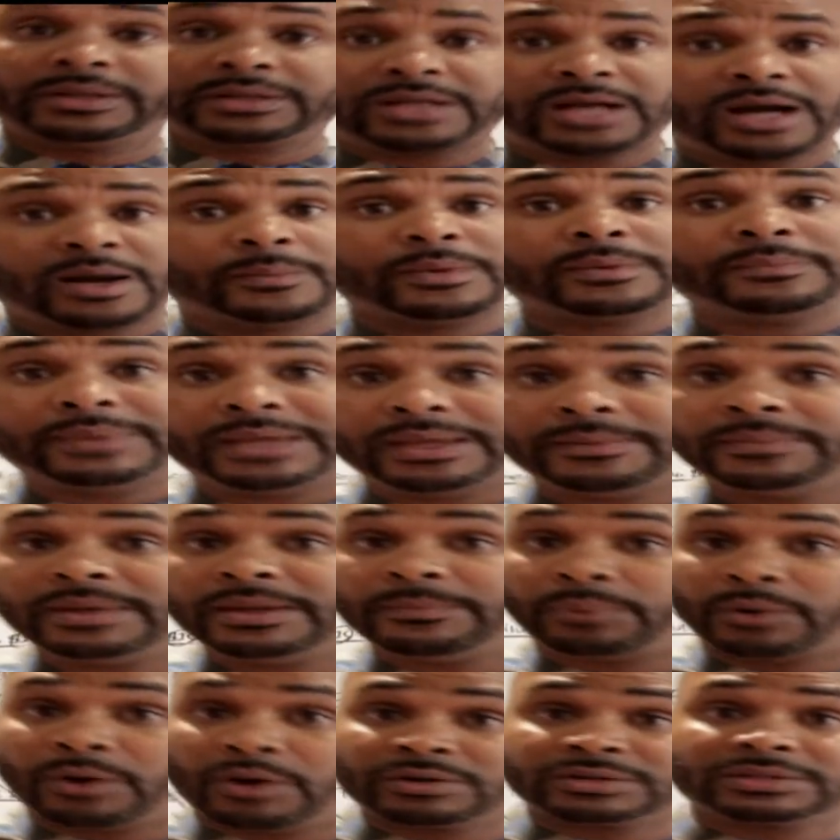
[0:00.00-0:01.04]
able to come and meet me
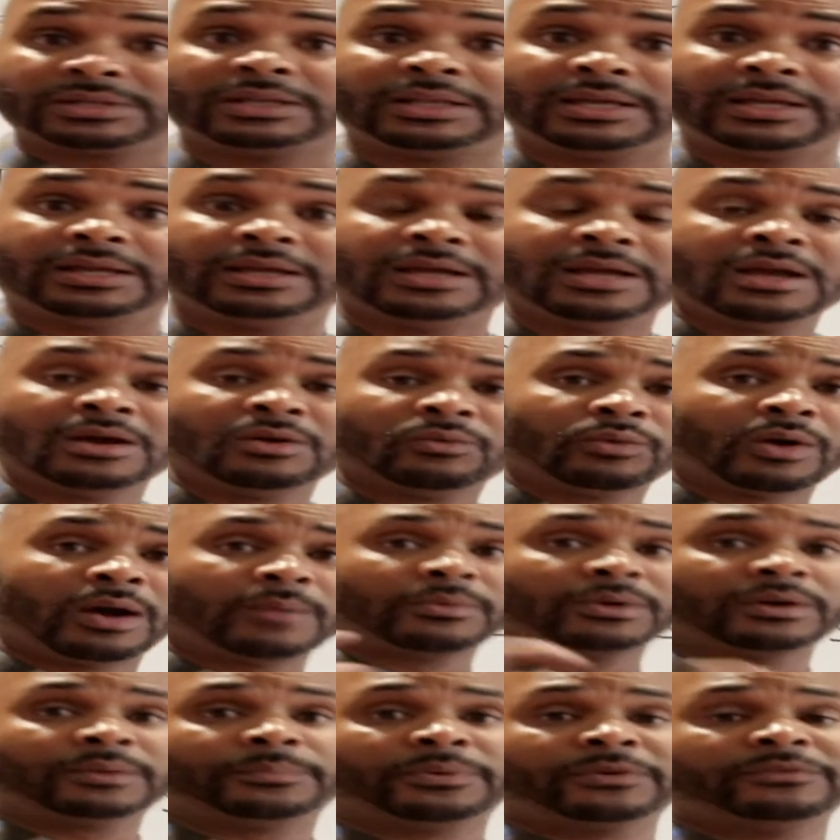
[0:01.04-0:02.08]
personally, where I'm
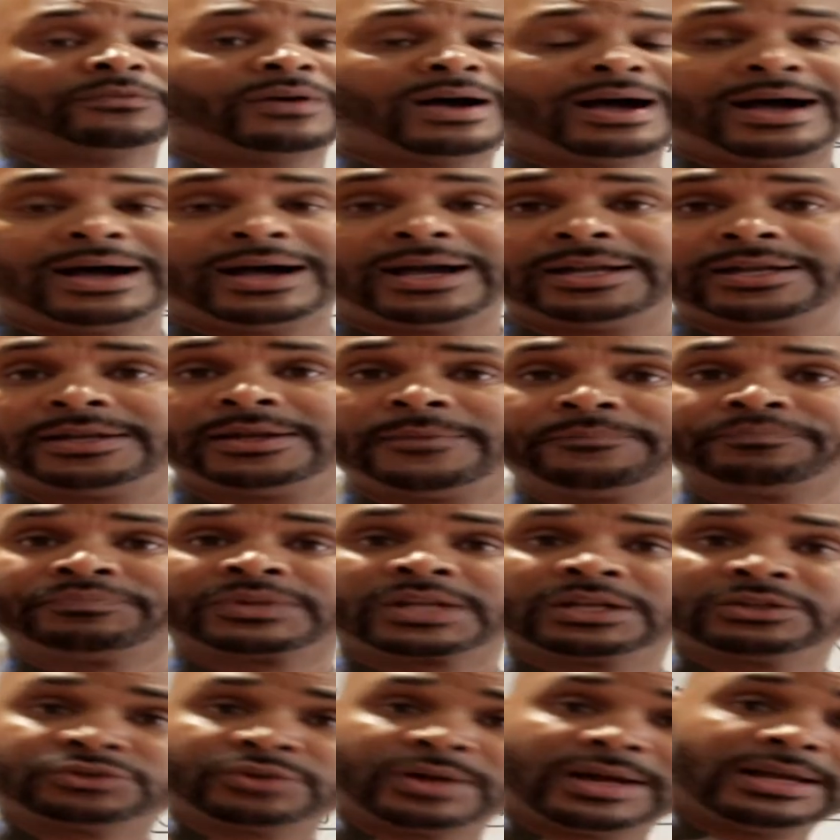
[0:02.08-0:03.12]
going to provide
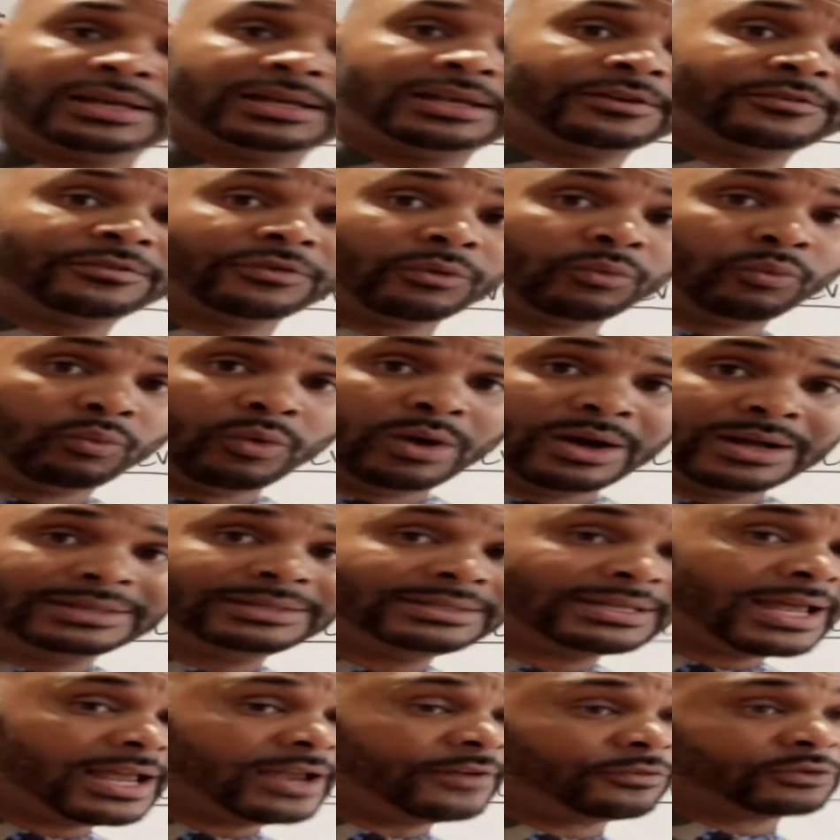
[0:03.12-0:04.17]
training for 1
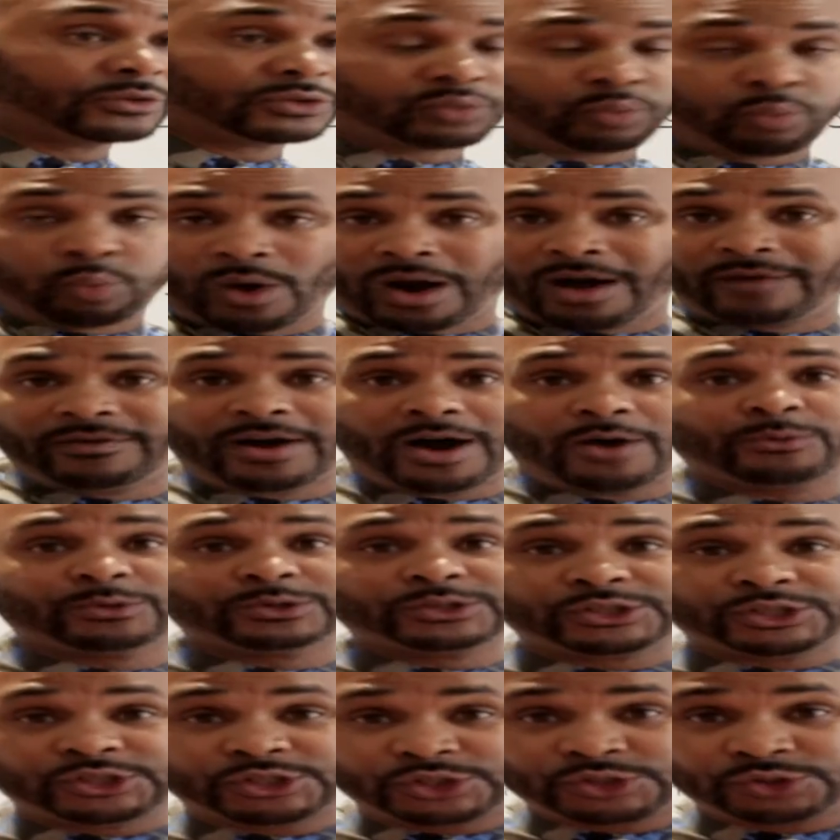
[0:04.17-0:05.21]
day for 12
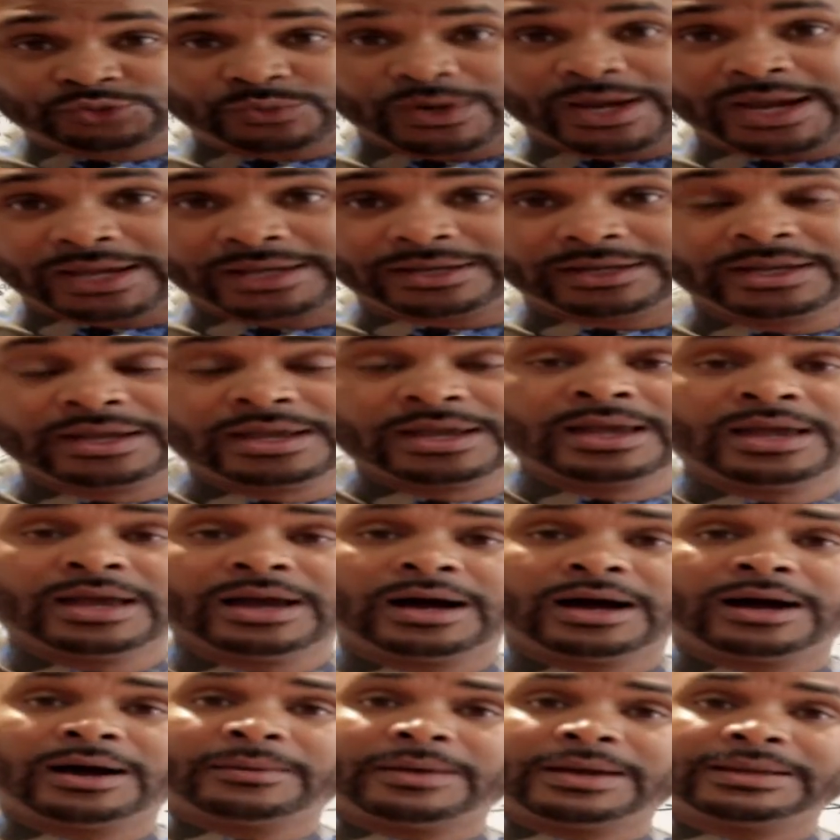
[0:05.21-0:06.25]
hours straight,
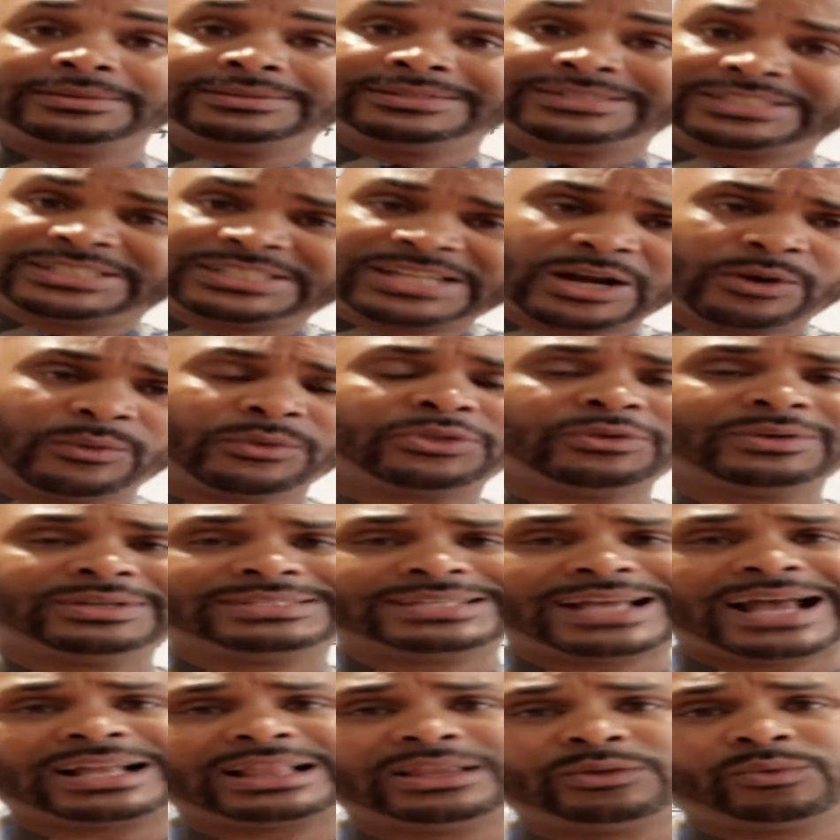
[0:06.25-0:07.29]
and share with you
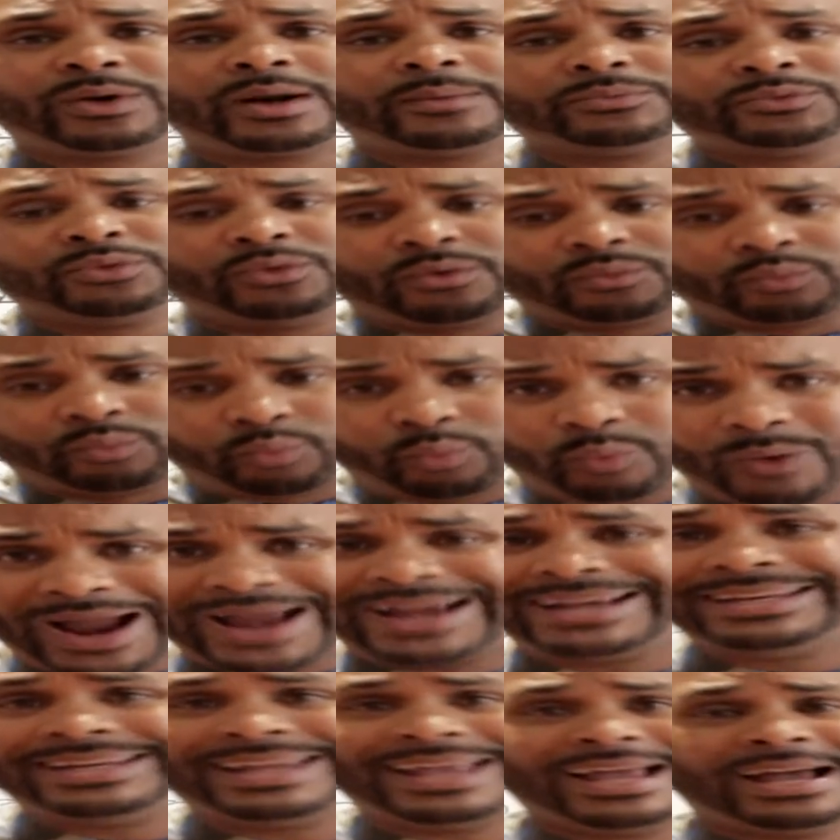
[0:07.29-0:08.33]
exactly what I'm doing
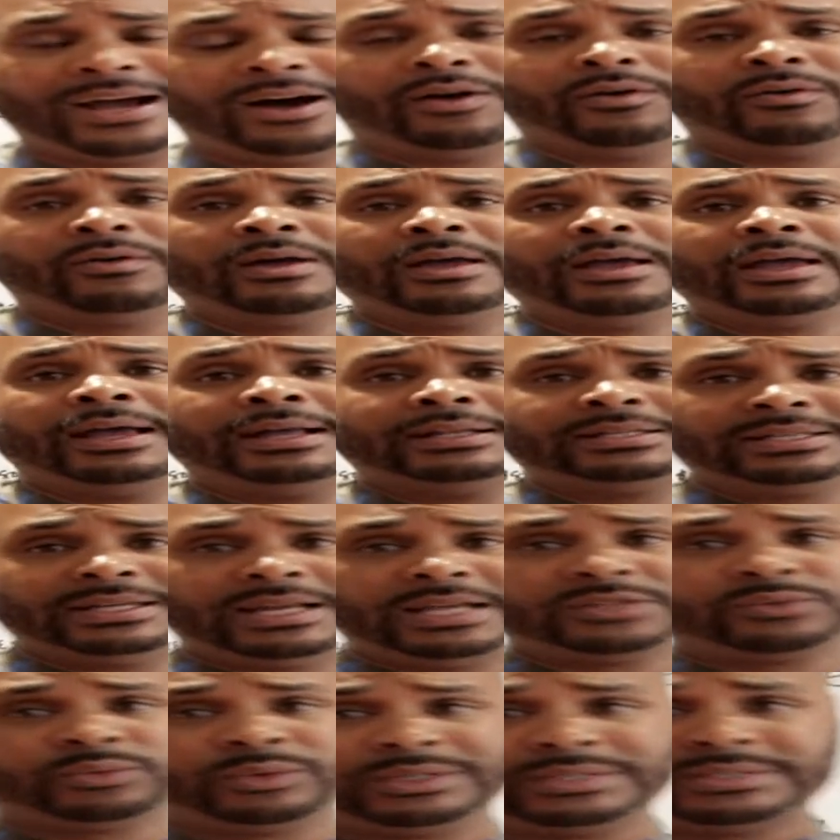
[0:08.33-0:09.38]
right now in
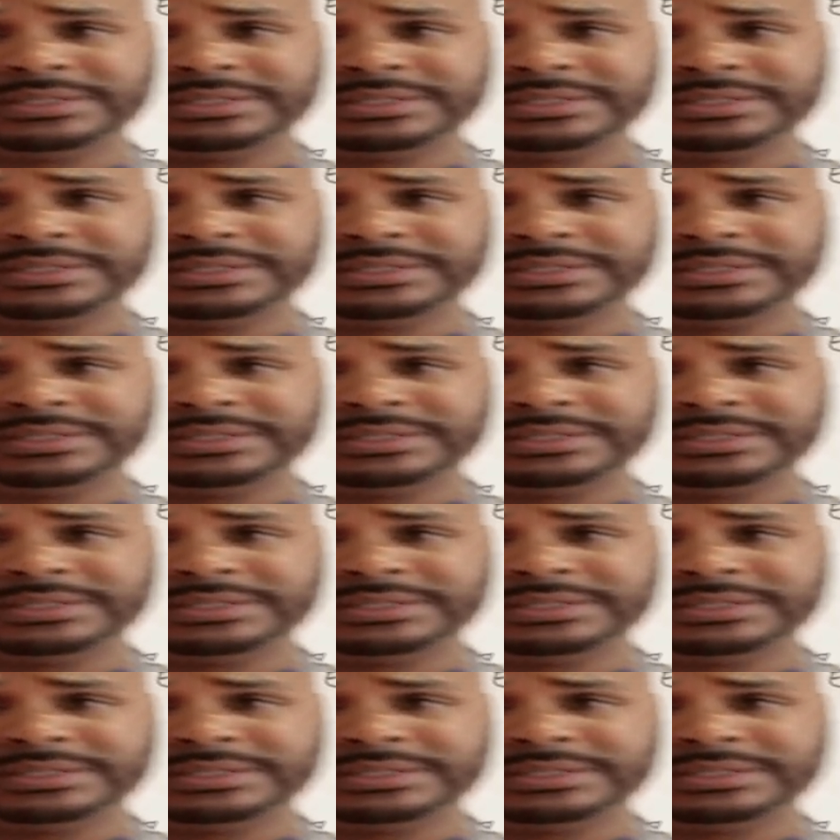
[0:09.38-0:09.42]
today's real